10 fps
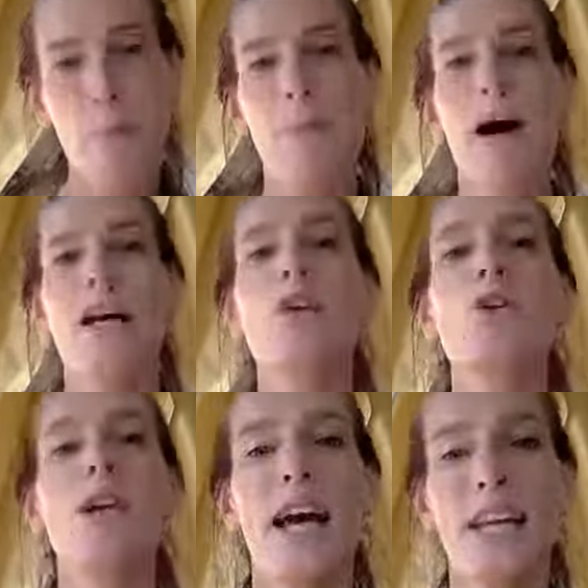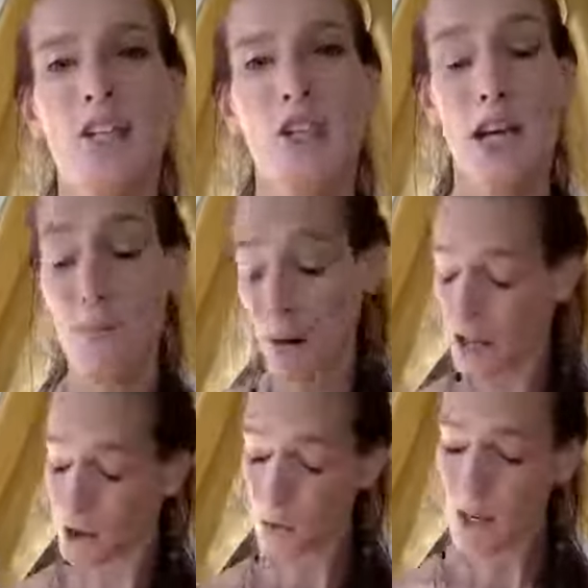by your energy and by
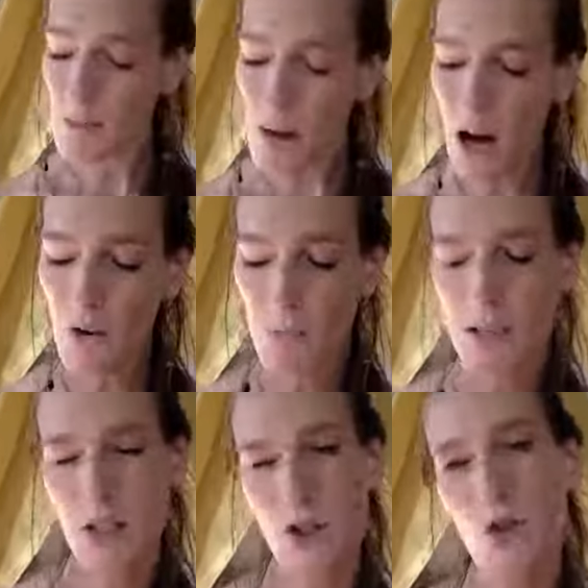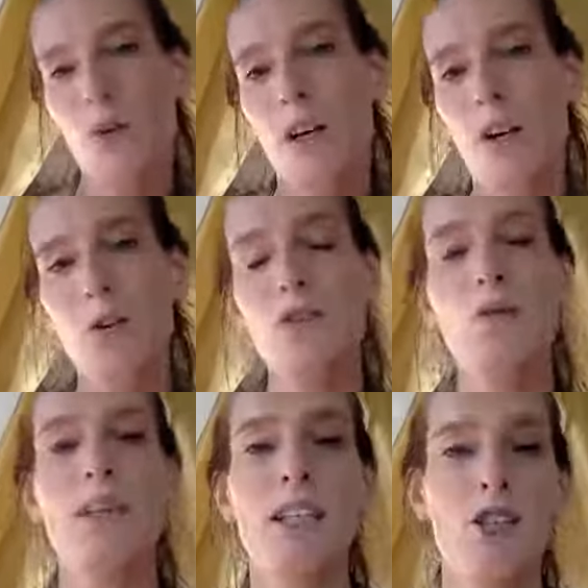your empowerment, you are going
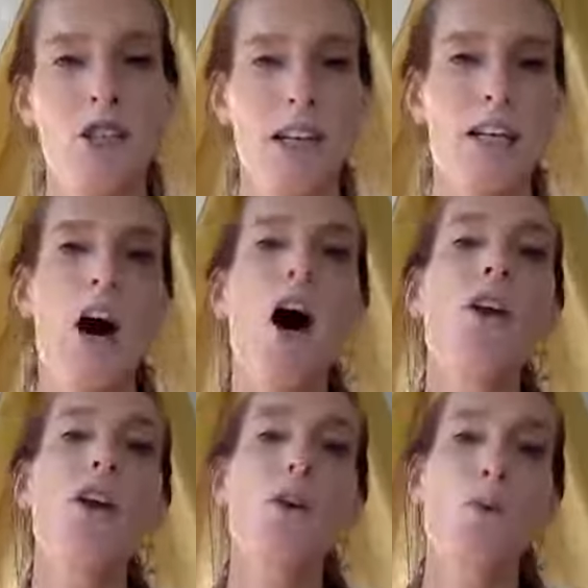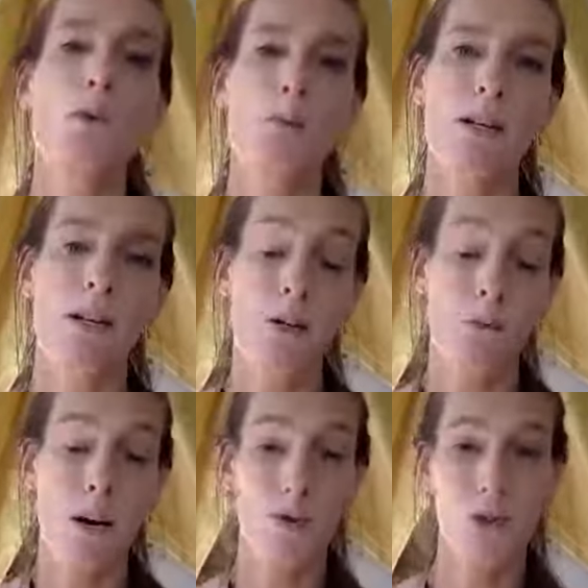to initiate other women
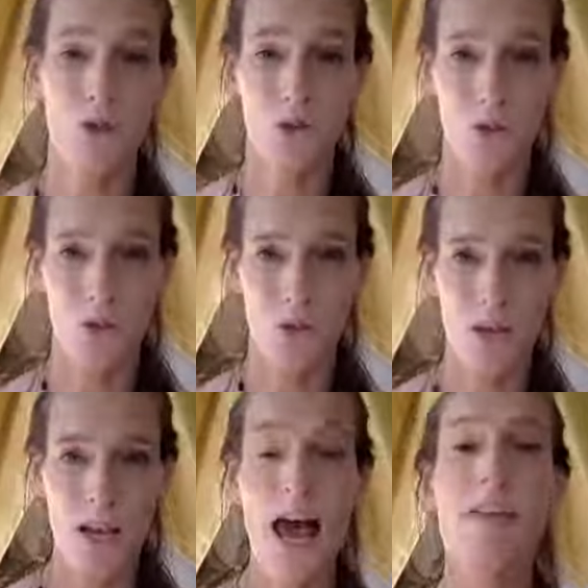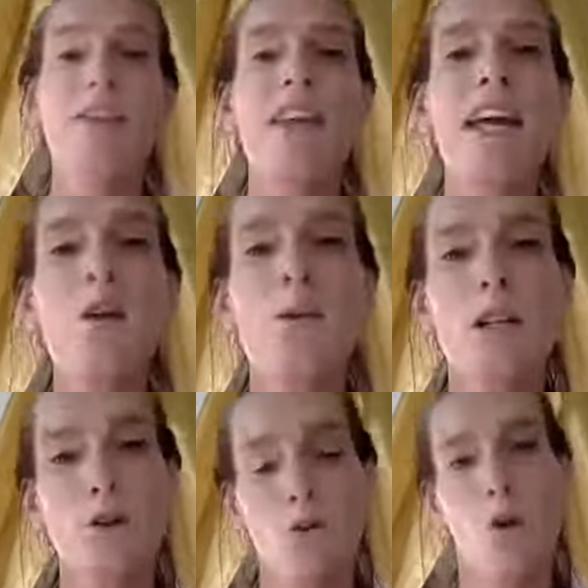around you. And they
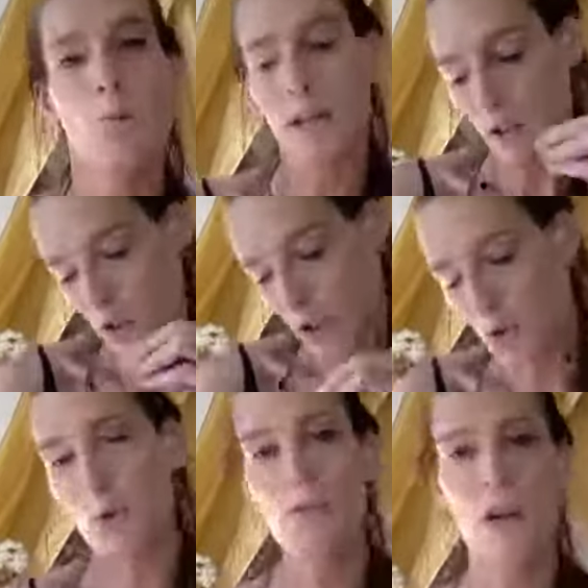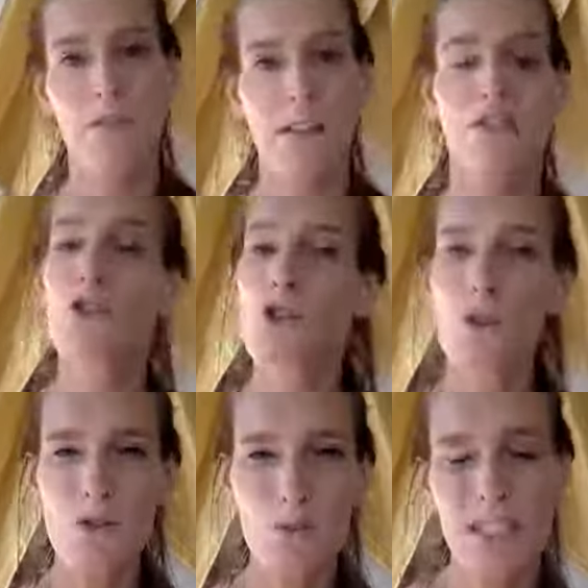will grow because you've done this. You're
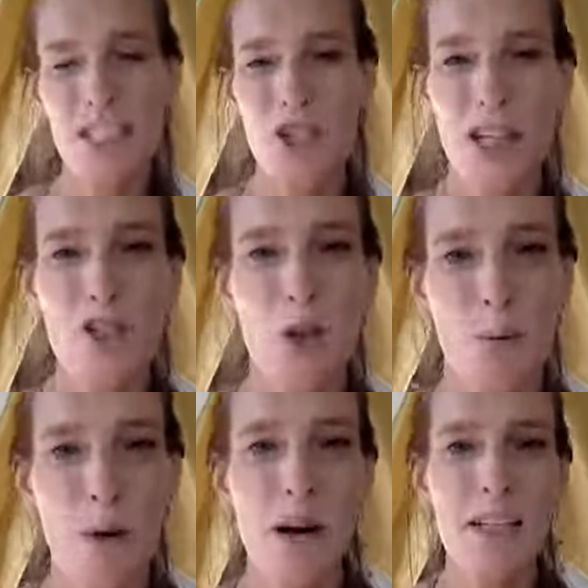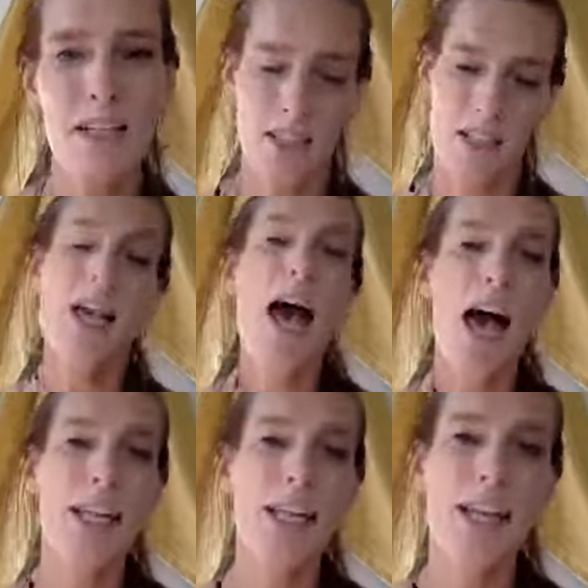going to initiate your partner,
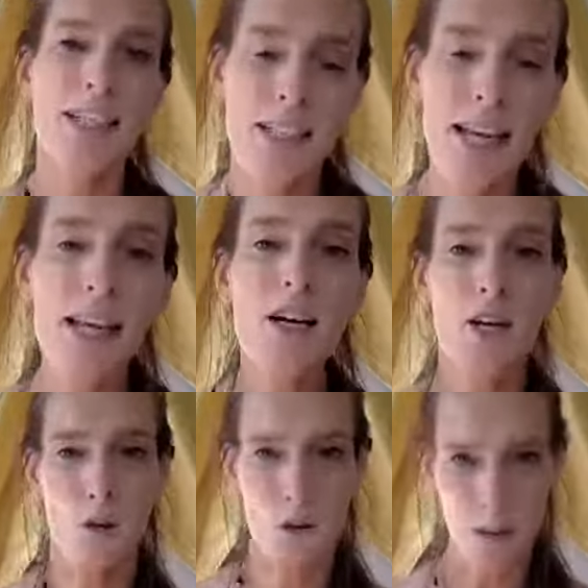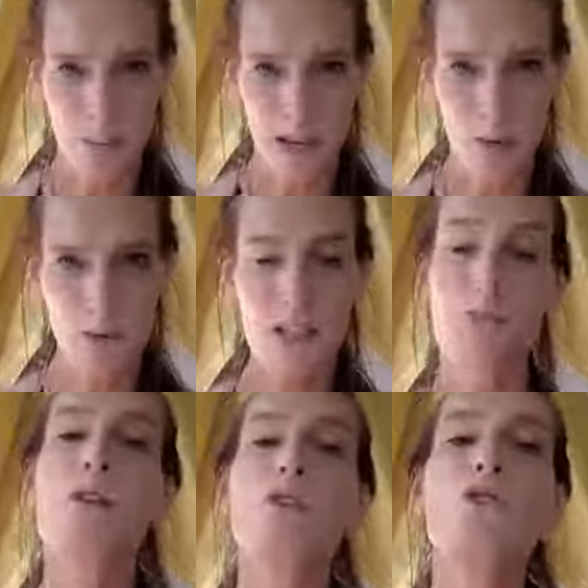and they are going to benefit
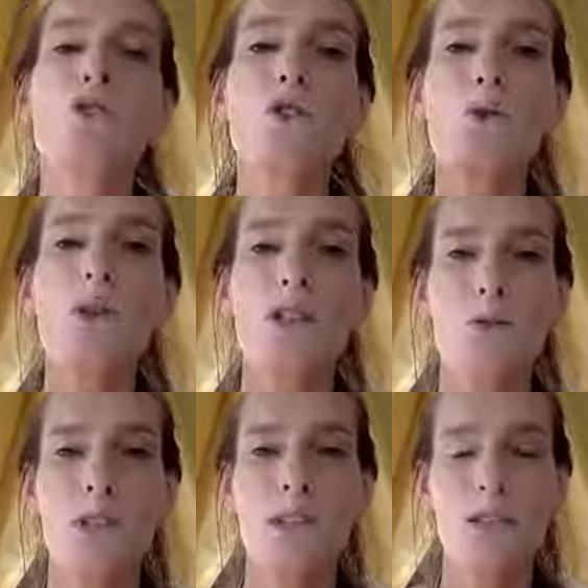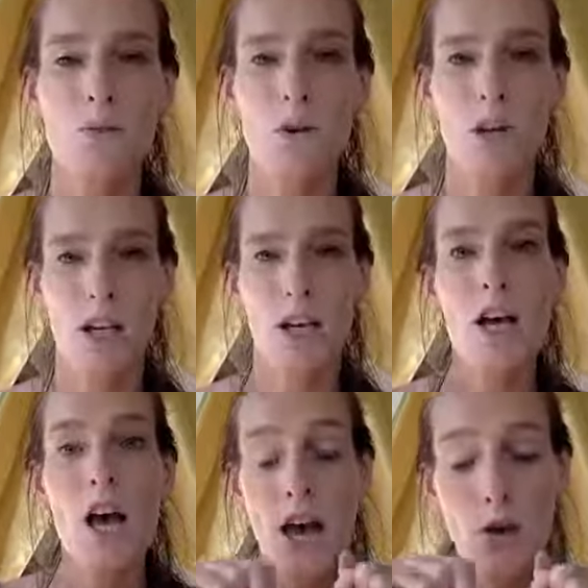because you are doing this work.
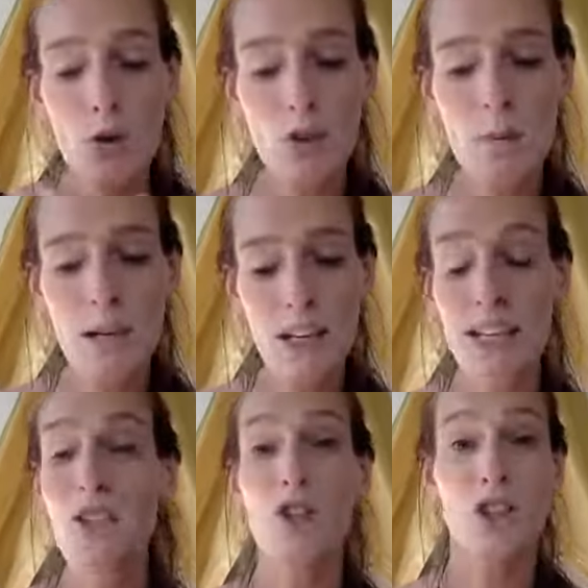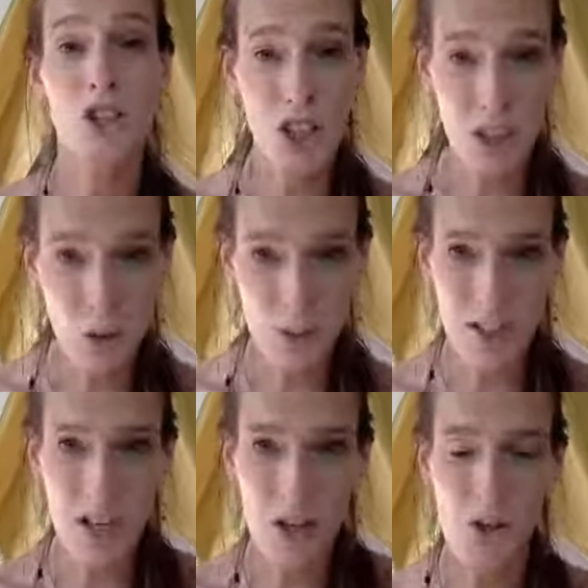Ultimately, your
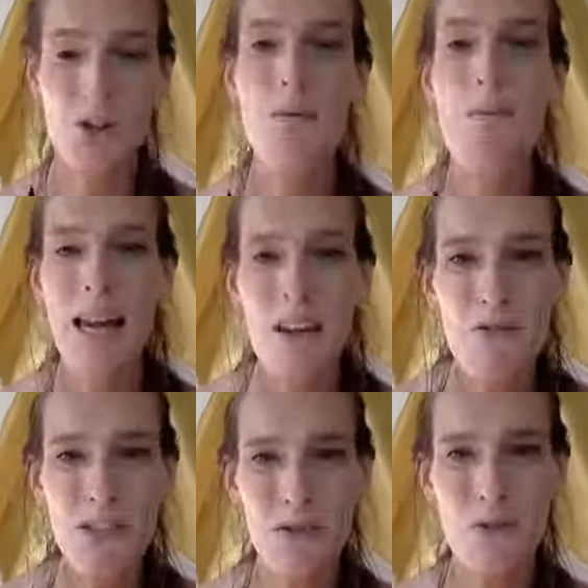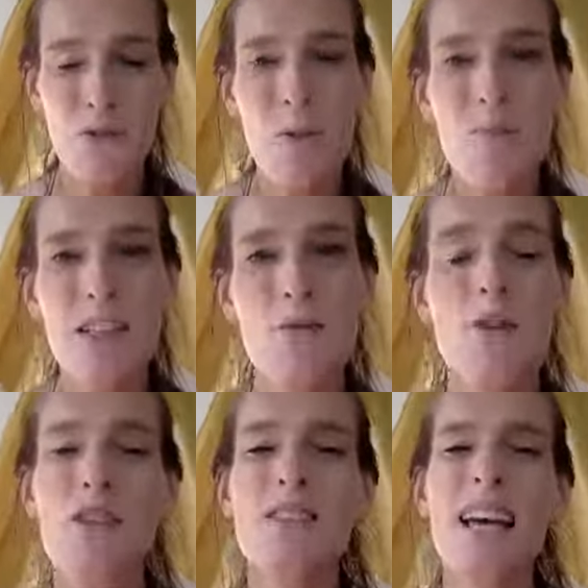children are going to benefit from this
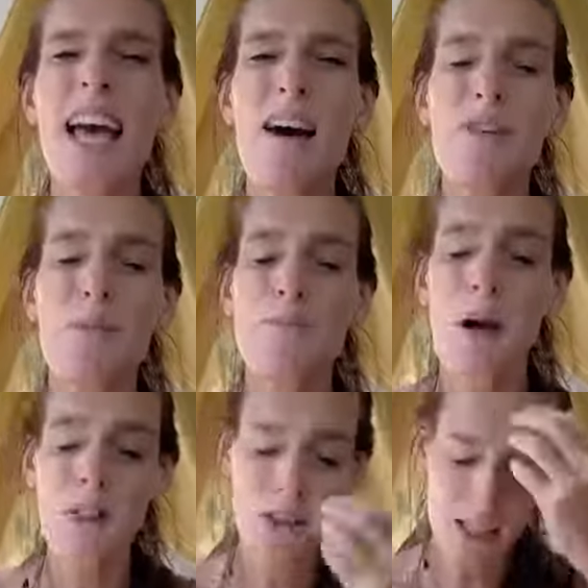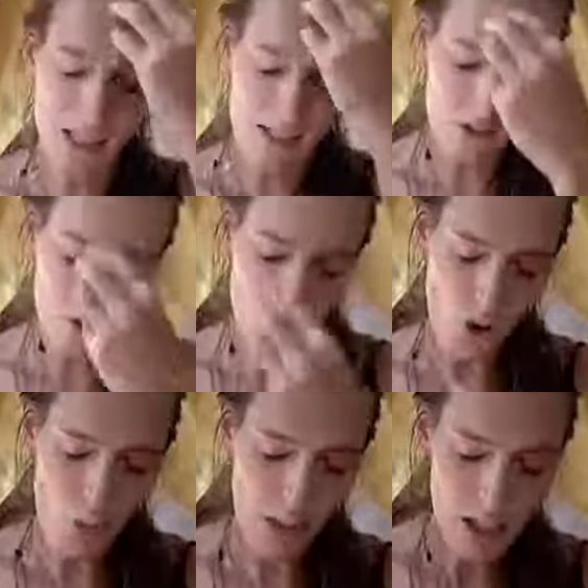because they have a mother that is
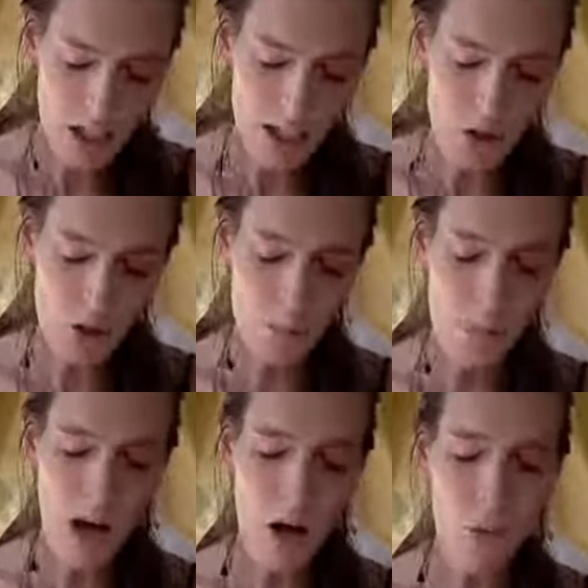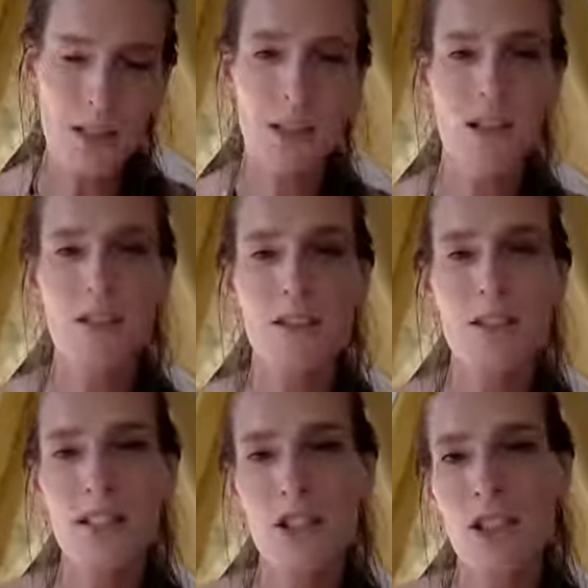so much in her power, that doesn't
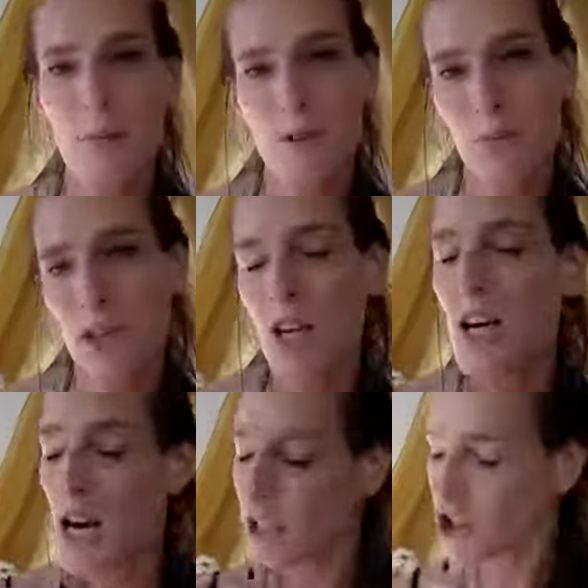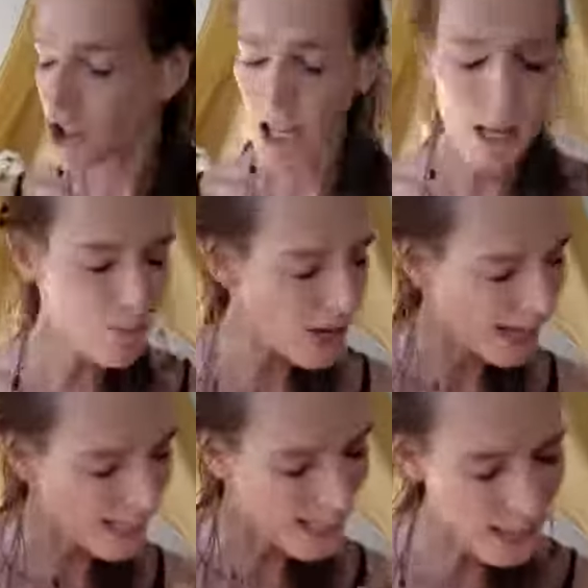teach them to be ashamed
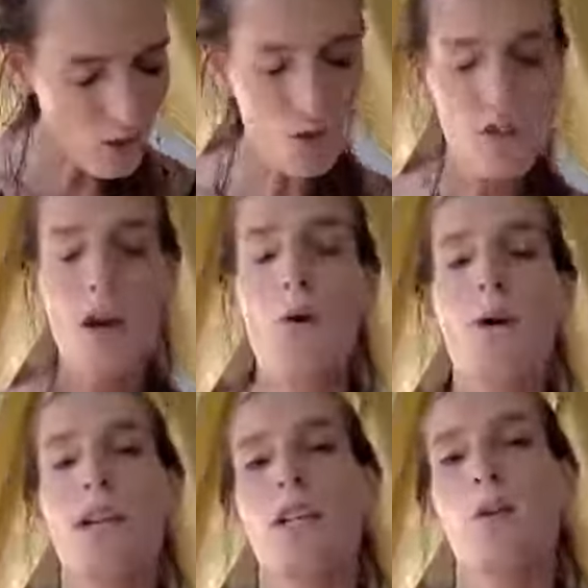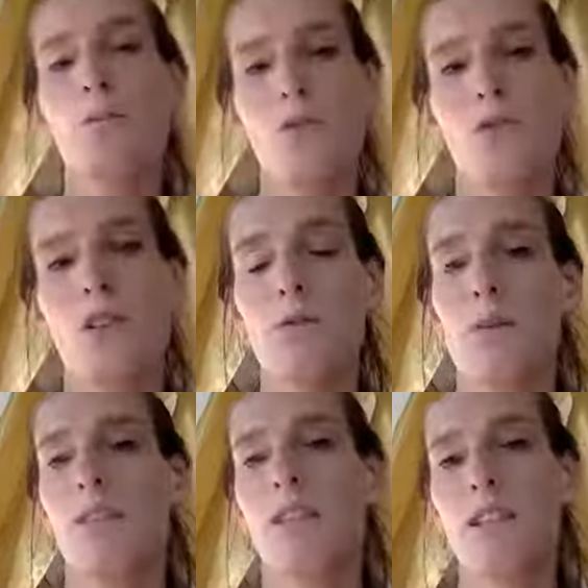and guilt when it comes to
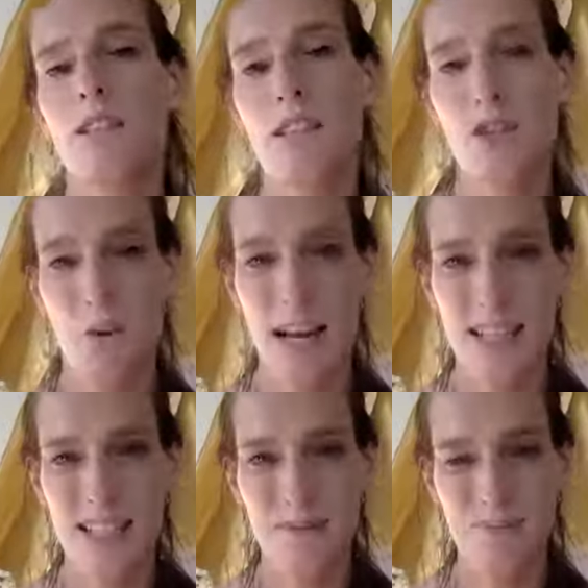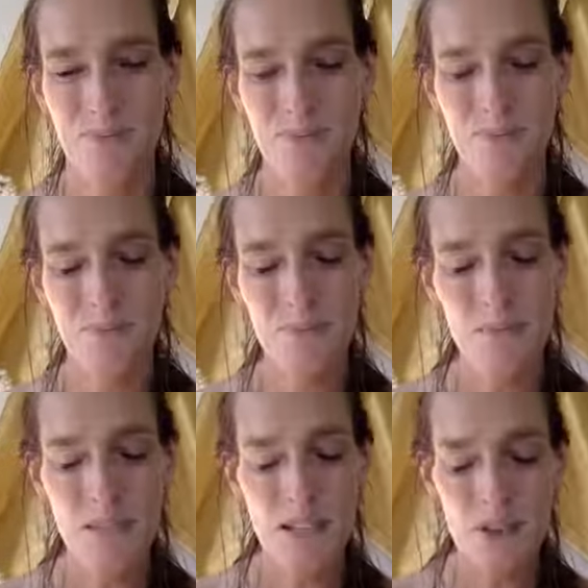expressing their sexuality.
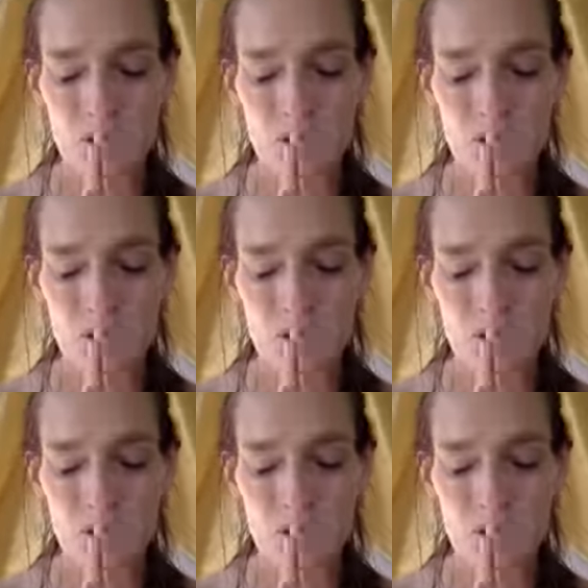So